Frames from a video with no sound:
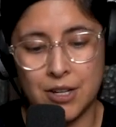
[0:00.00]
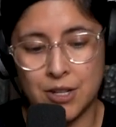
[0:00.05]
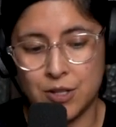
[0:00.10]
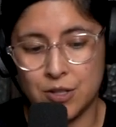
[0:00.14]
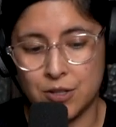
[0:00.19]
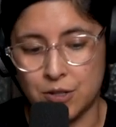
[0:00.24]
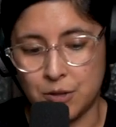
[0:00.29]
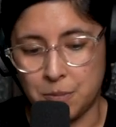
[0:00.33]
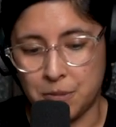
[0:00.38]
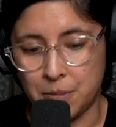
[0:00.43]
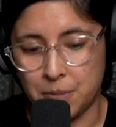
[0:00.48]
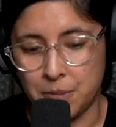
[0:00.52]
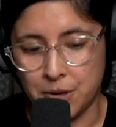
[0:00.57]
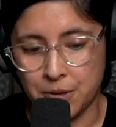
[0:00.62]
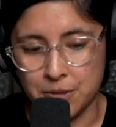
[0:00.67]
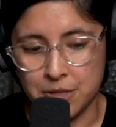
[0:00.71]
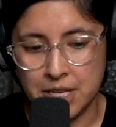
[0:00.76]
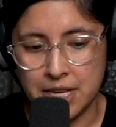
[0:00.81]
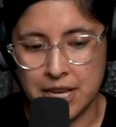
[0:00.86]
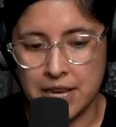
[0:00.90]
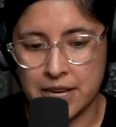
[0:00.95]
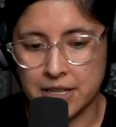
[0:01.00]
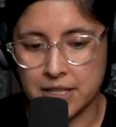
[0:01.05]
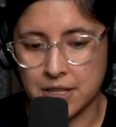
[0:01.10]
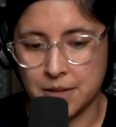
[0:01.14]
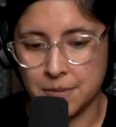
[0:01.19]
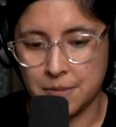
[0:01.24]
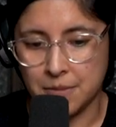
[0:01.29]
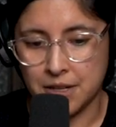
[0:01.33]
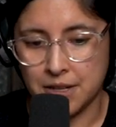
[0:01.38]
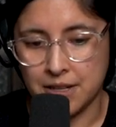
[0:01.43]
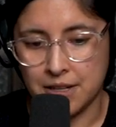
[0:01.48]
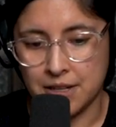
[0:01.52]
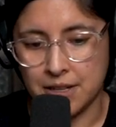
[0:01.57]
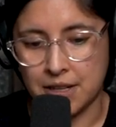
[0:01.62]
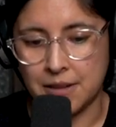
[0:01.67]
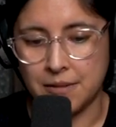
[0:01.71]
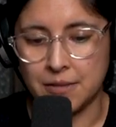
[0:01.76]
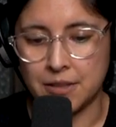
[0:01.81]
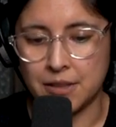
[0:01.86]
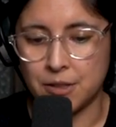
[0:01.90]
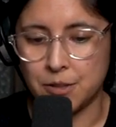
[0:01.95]
super prone to eczema
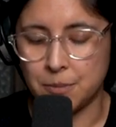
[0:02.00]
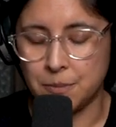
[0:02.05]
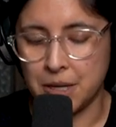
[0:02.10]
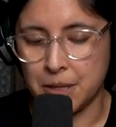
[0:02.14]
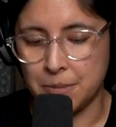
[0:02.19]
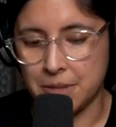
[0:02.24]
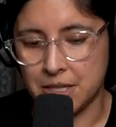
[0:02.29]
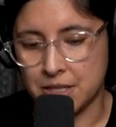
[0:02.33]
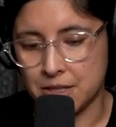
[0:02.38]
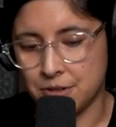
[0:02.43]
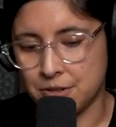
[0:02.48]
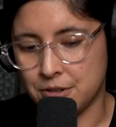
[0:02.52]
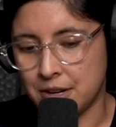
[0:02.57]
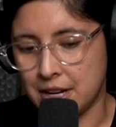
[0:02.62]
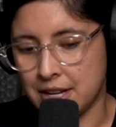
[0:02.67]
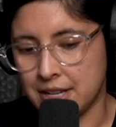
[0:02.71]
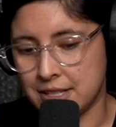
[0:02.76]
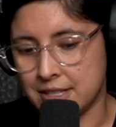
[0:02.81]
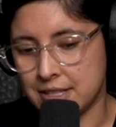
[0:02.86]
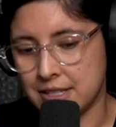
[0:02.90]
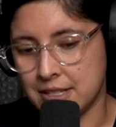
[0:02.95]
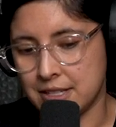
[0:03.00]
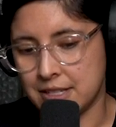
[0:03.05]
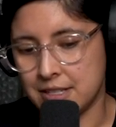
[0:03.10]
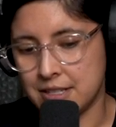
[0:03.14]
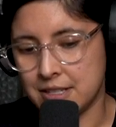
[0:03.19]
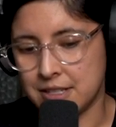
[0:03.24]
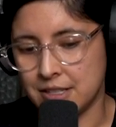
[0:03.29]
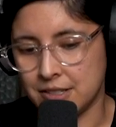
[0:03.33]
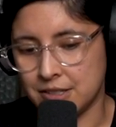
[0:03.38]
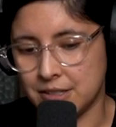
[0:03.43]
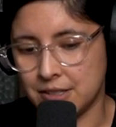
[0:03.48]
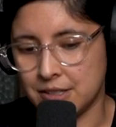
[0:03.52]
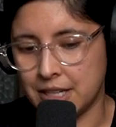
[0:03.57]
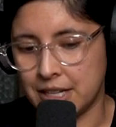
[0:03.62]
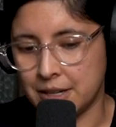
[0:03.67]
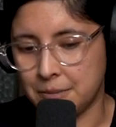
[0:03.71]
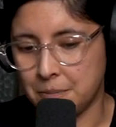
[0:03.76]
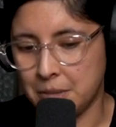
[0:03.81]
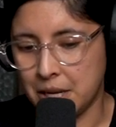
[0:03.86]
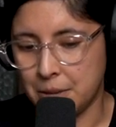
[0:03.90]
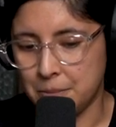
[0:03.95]
and little baby psoriasis, little
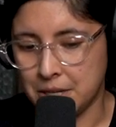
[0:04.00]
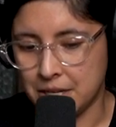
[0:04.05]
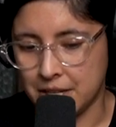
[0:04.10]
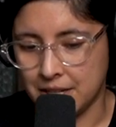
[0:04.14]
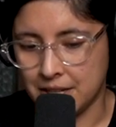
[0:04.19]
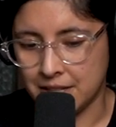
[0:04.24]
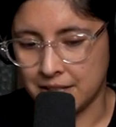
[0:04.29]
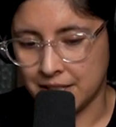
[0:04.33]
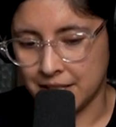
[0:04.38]
like baby,